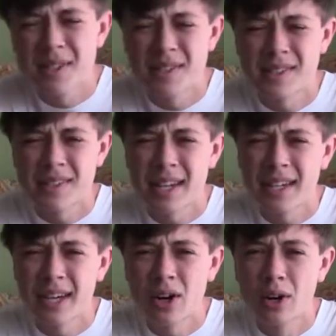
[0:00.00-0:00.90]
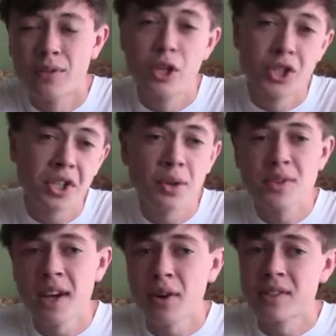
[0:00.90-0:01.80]
business taken care of, she
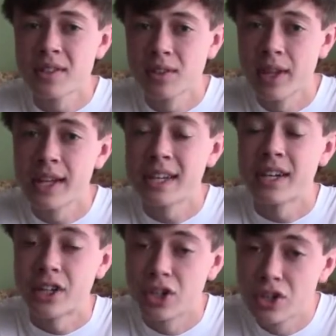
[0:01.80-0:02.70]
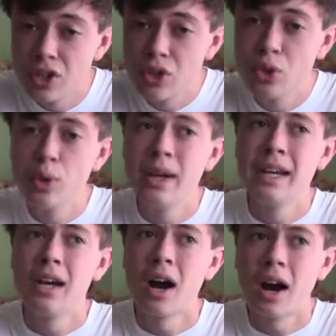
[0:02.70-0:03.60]
goes out onto the lake in a canoe,
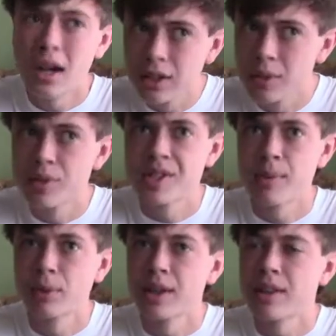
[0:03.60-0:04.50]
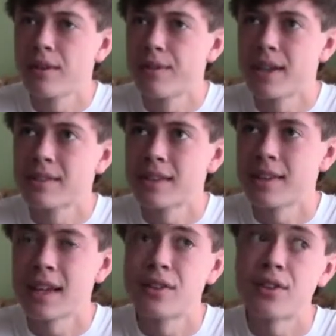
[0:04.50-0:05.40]
oddly resembling the events at
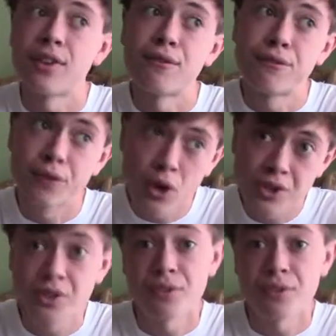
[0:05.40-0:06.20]
the end of the first